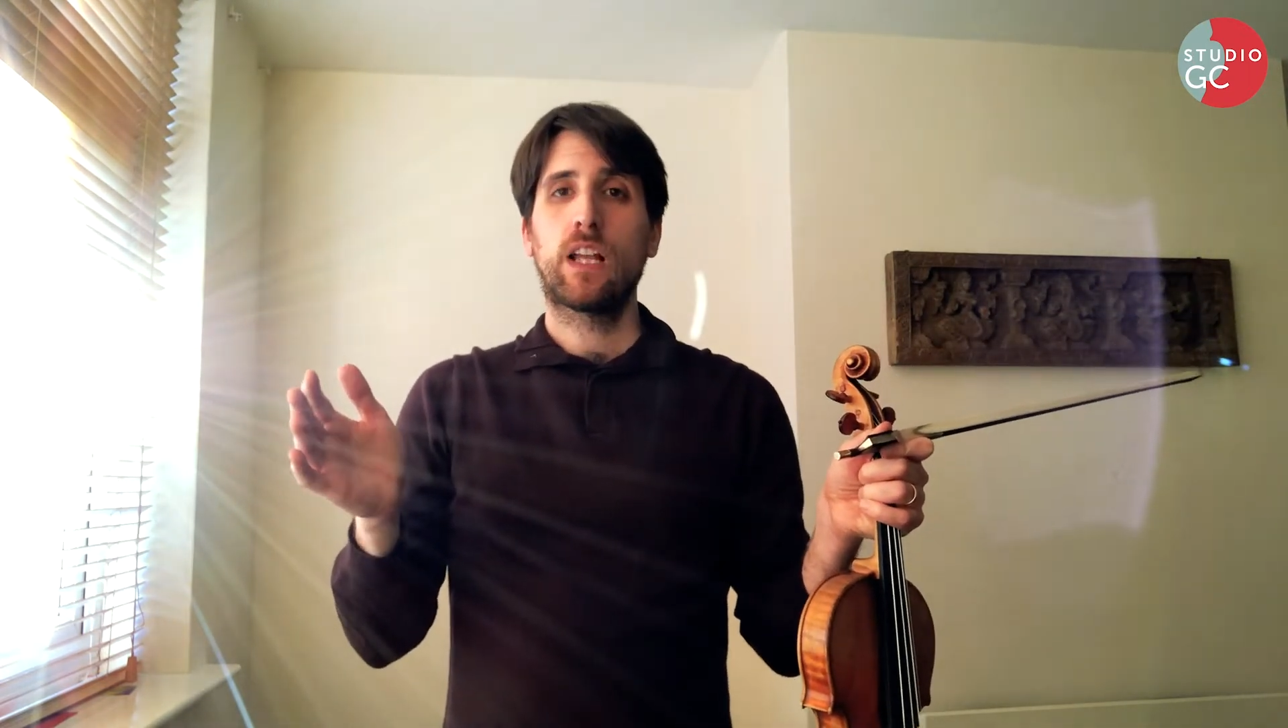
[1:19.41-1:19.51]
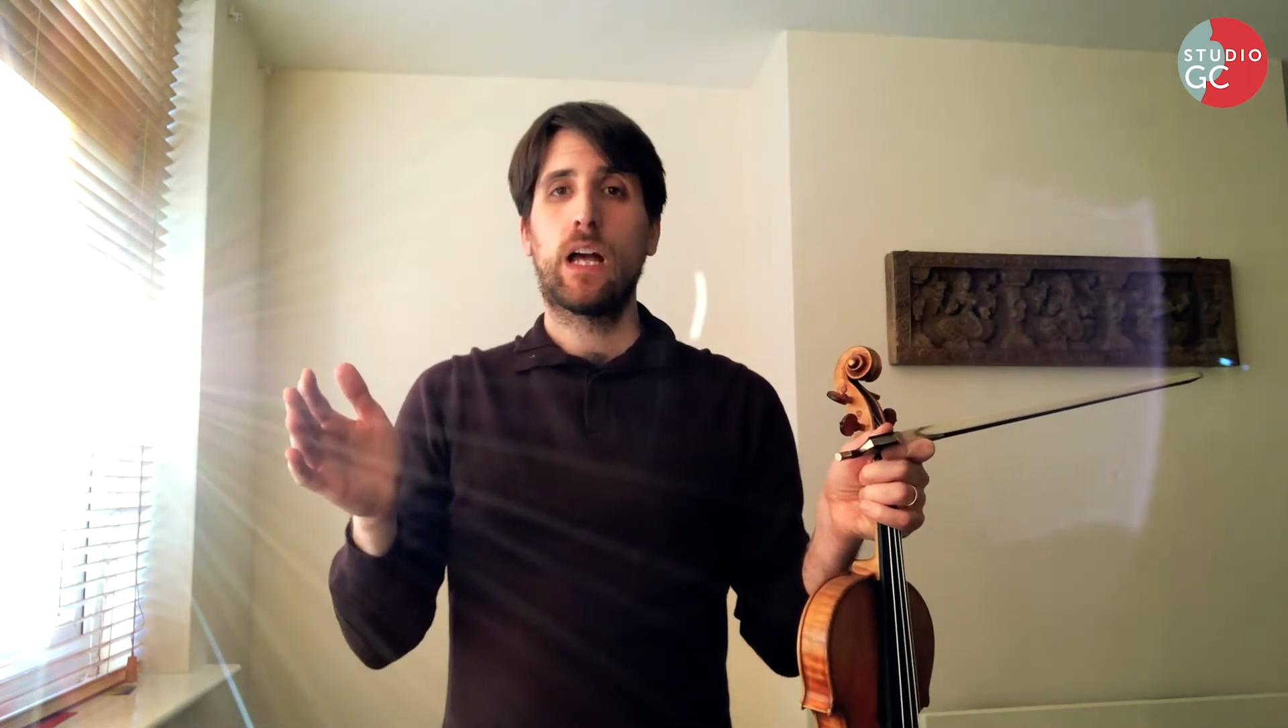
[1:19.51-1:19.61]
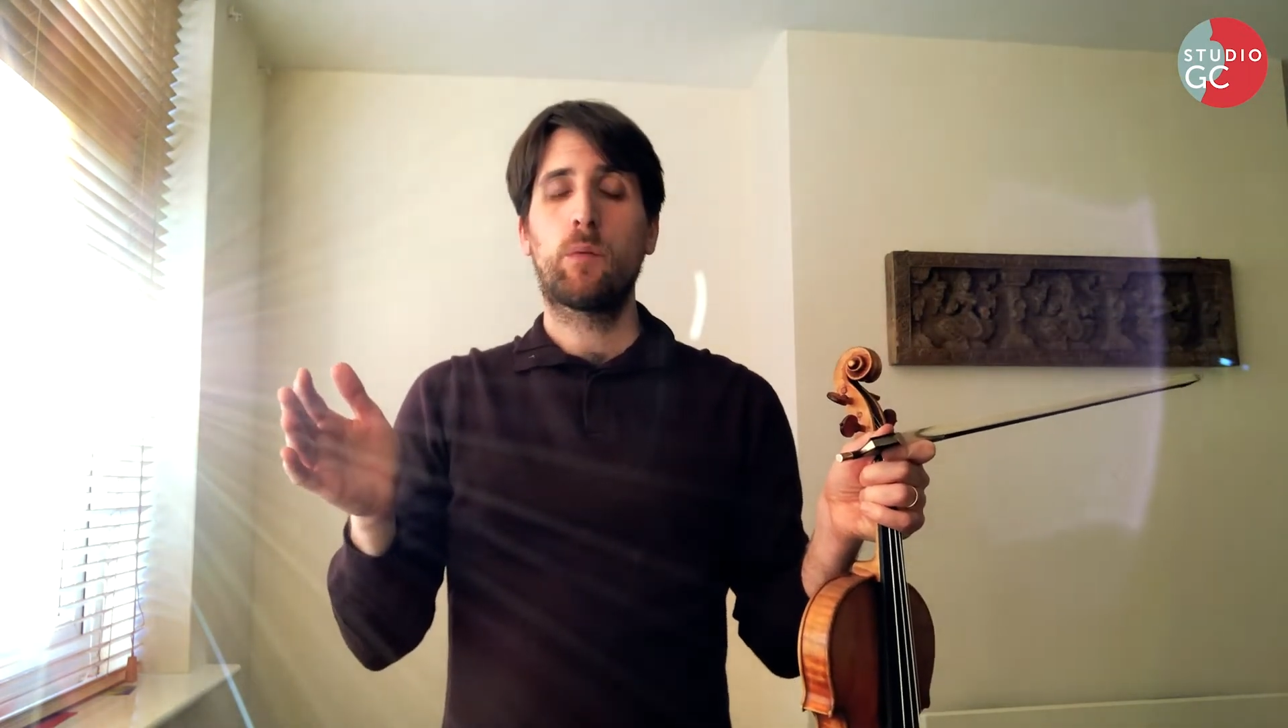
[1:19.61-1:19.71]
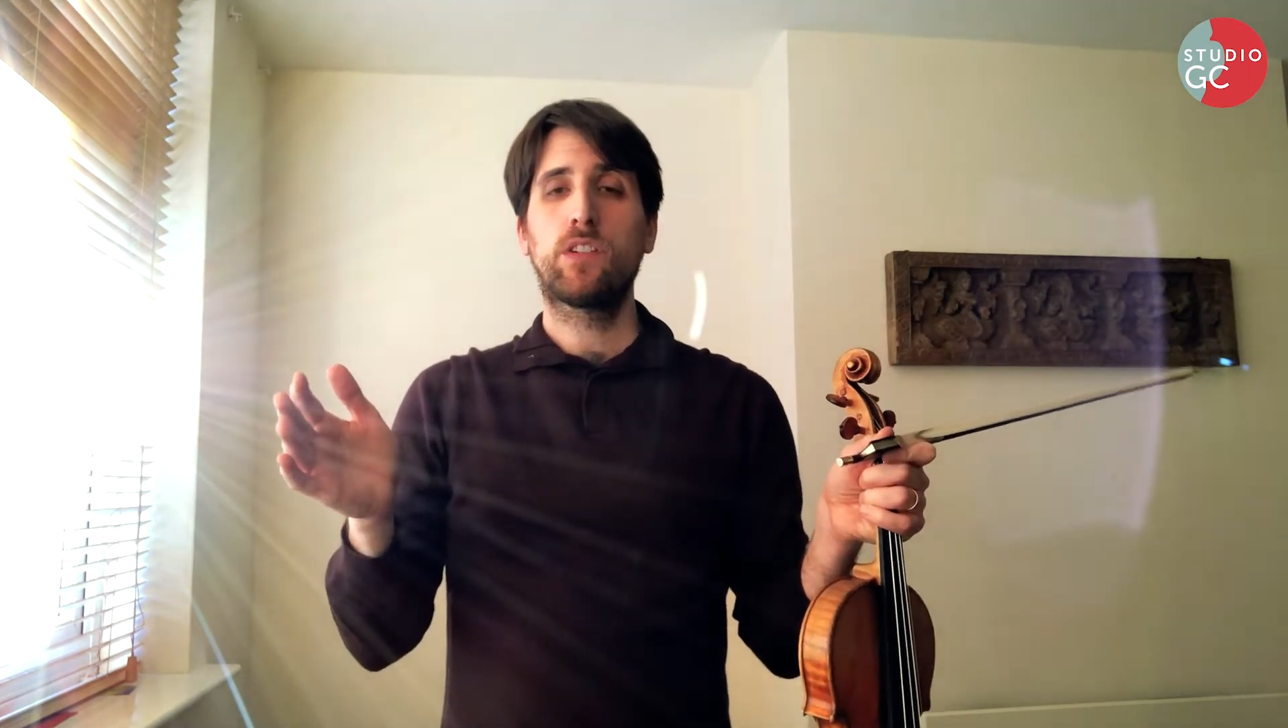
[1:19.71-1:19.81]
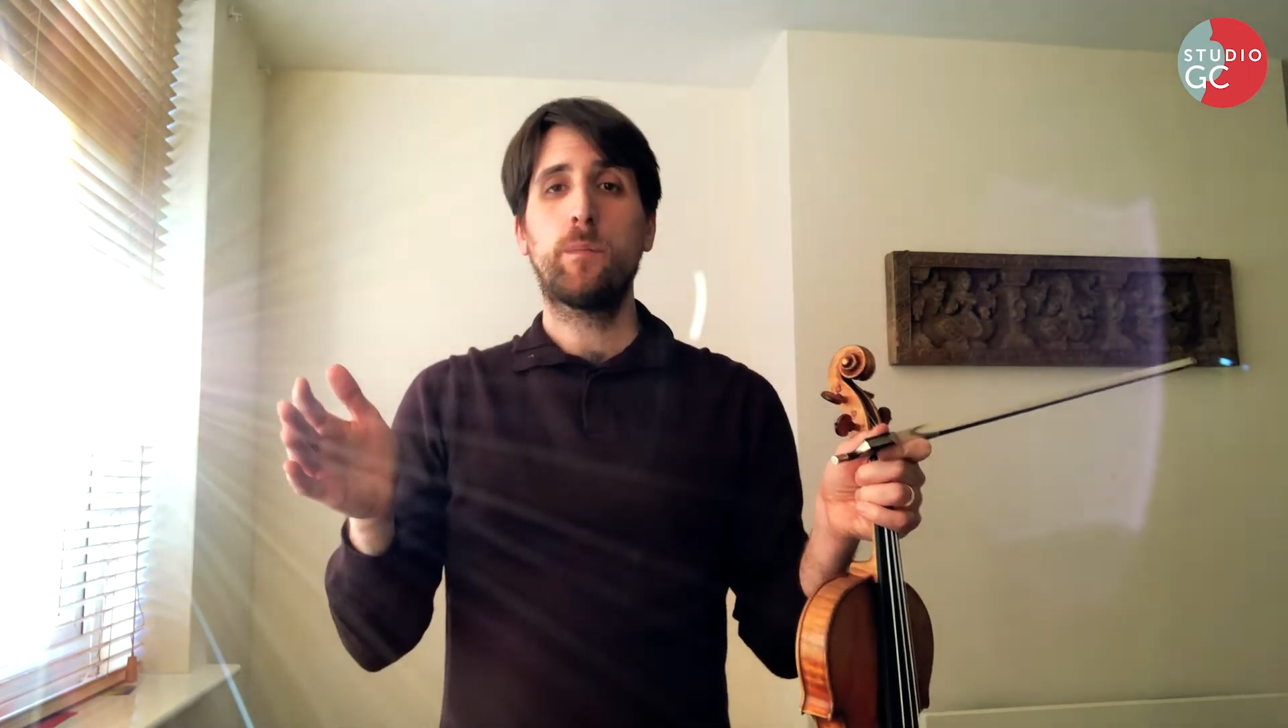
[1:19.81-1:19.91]

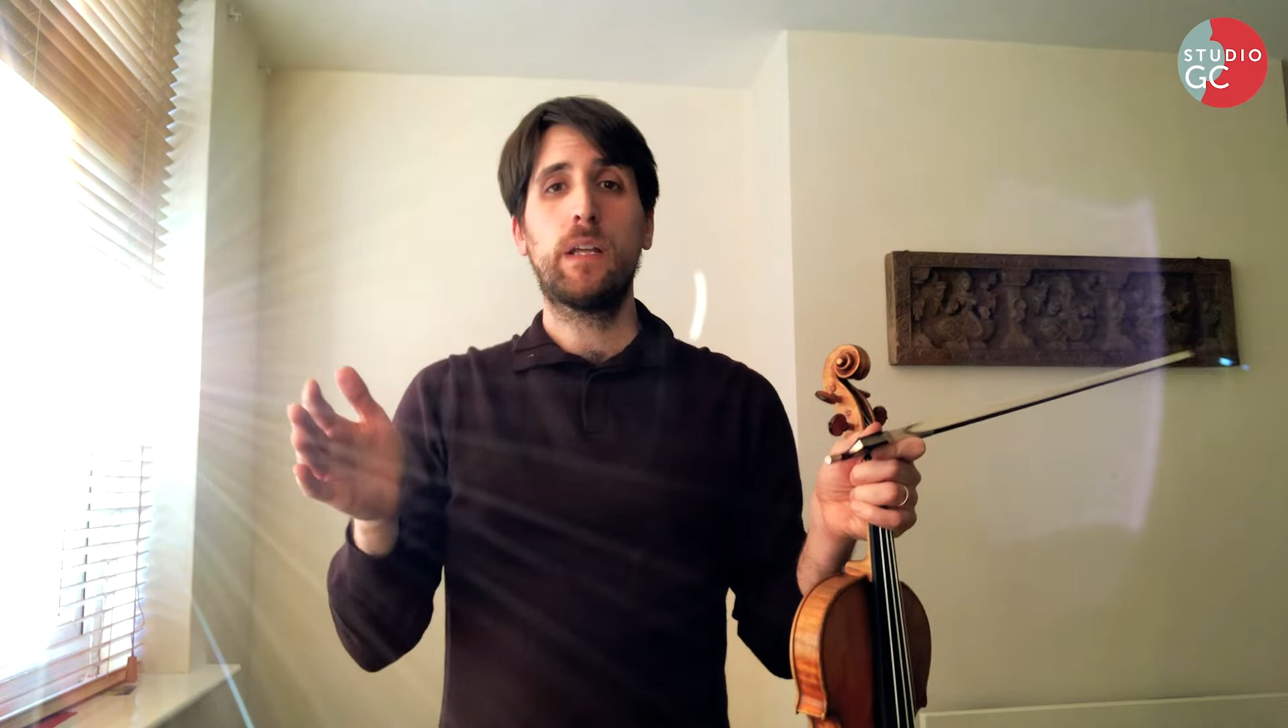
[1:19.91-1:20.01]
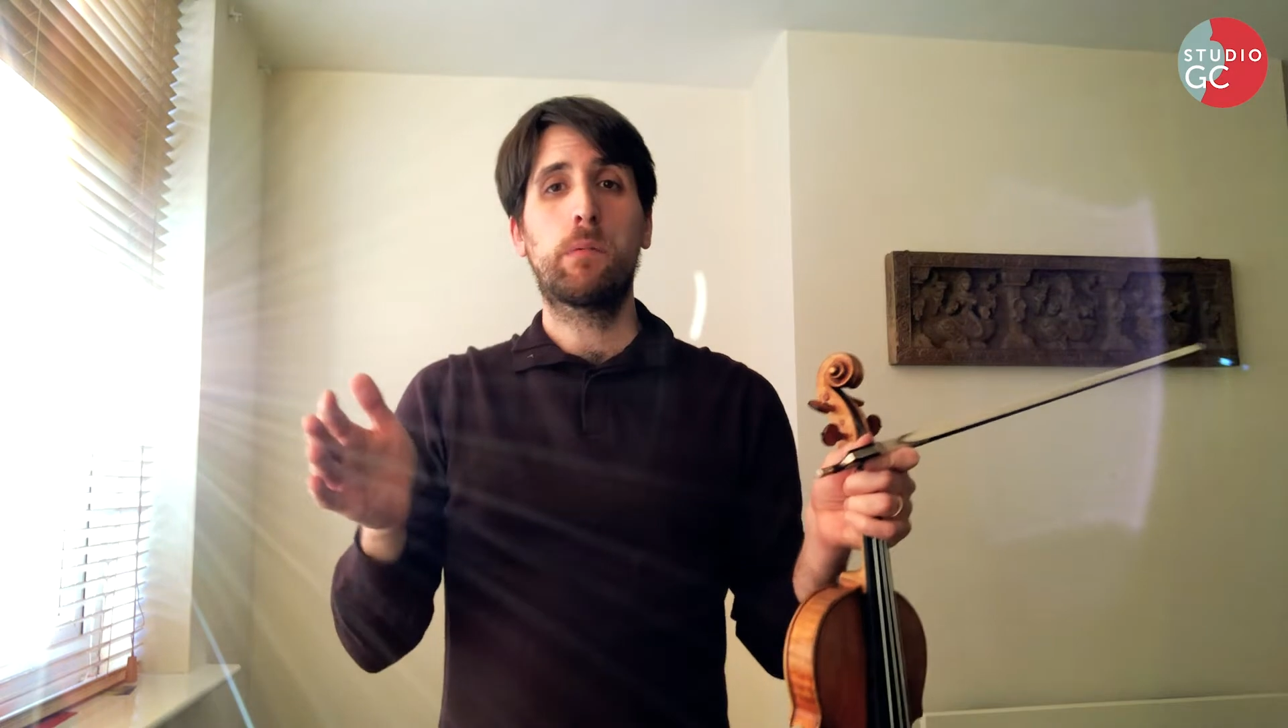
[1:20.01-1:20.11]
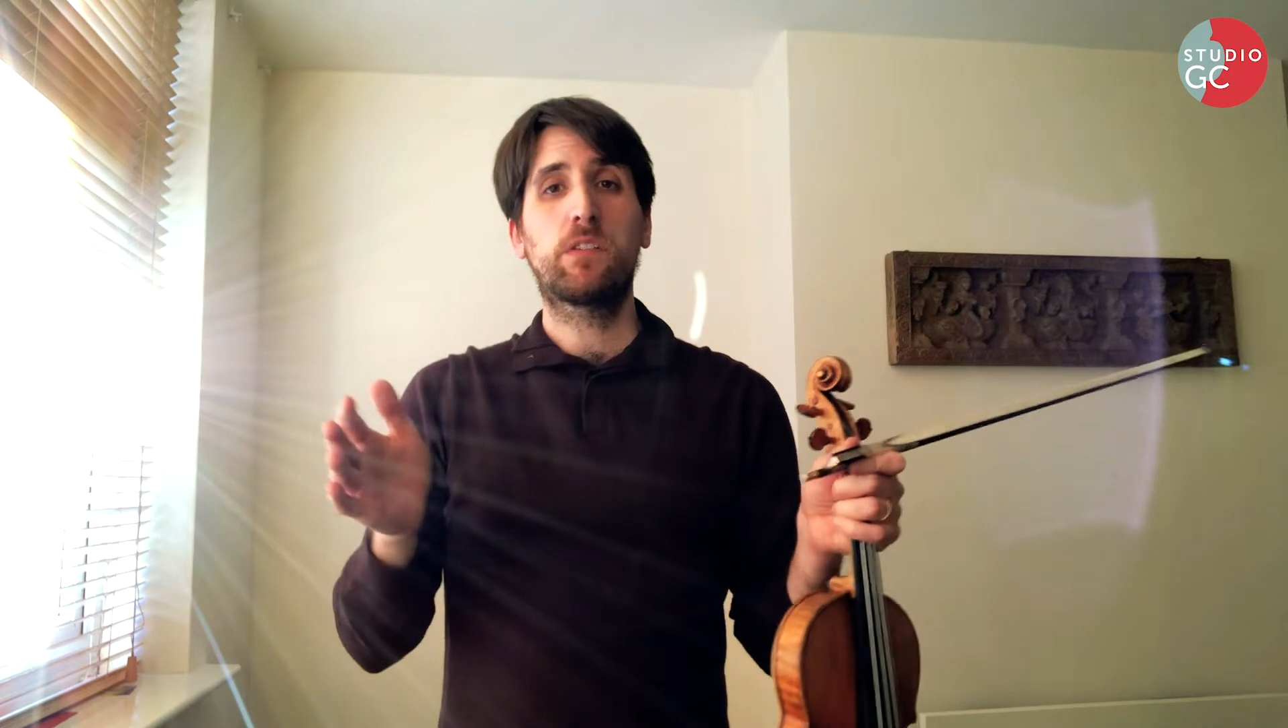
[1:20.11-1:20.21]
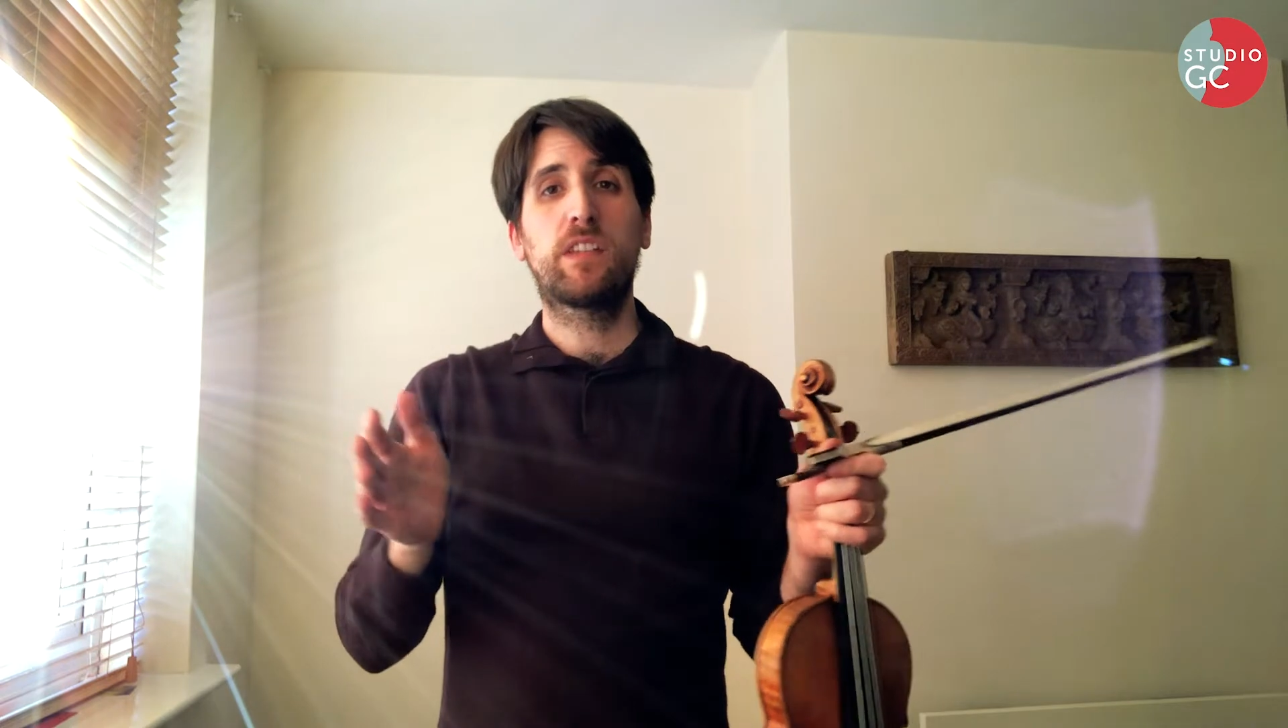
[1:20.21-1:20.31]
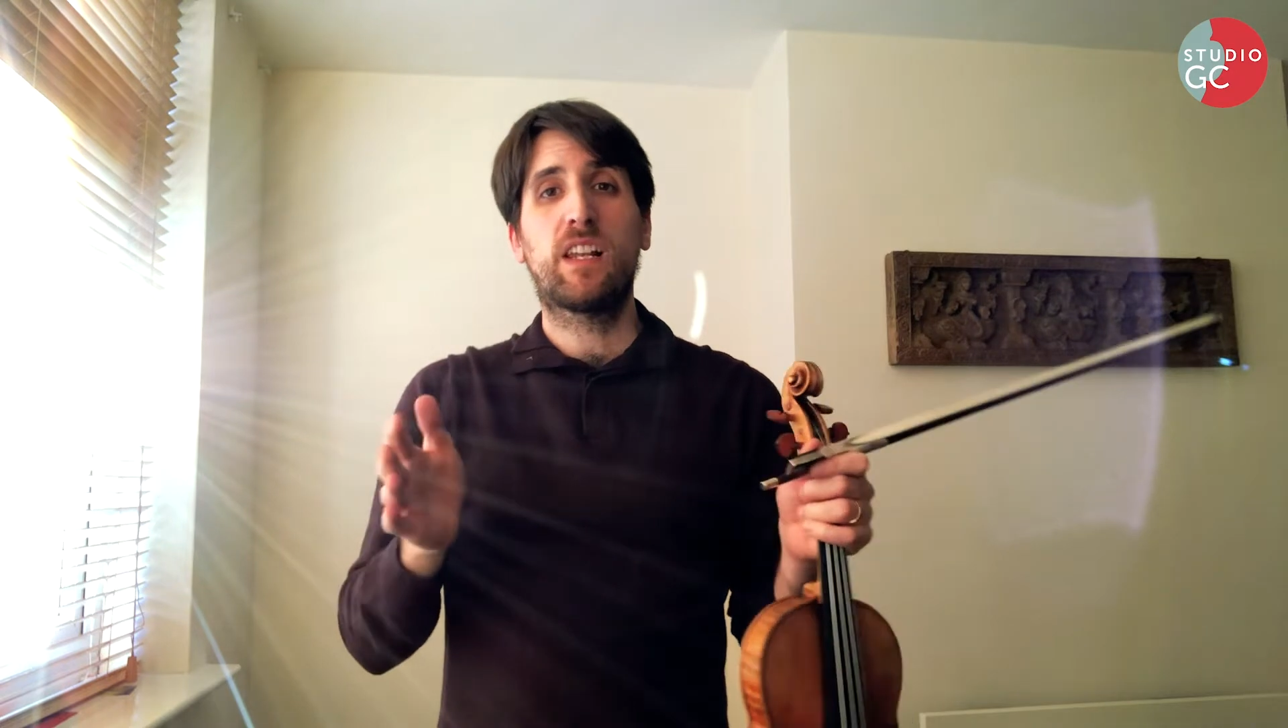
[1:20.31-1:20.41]
I will not be
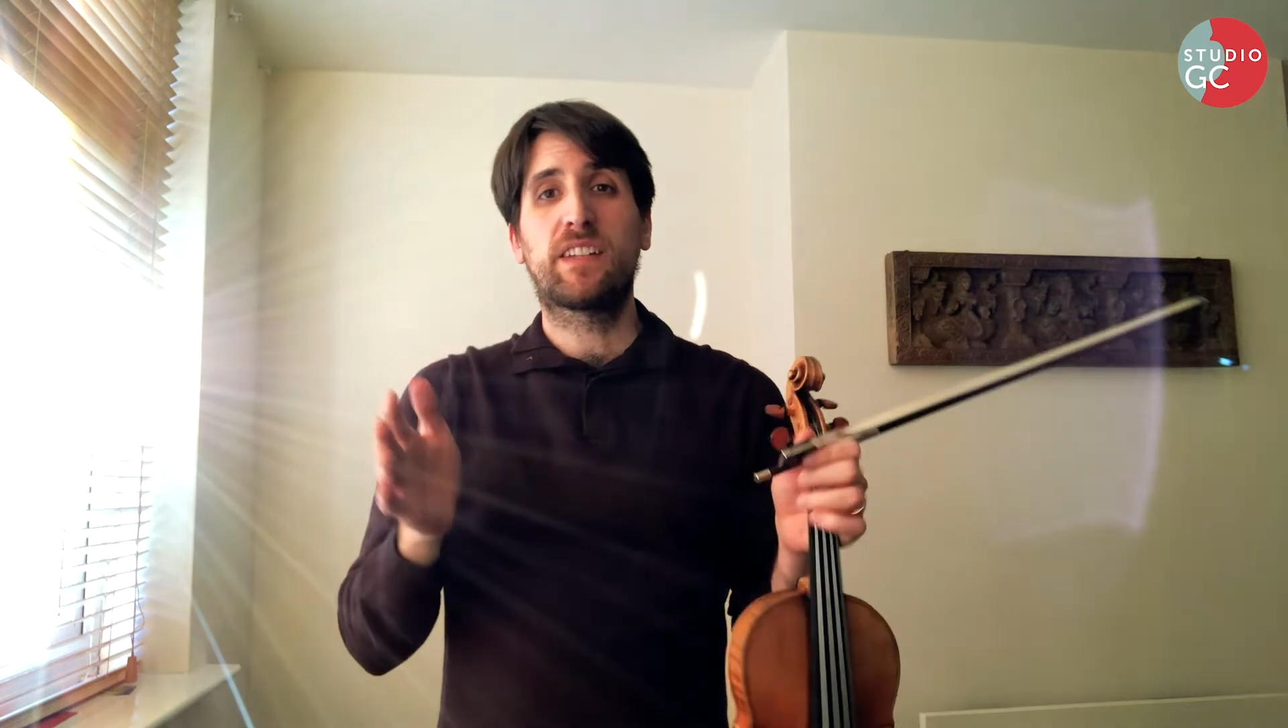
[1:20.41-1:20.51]
able to tell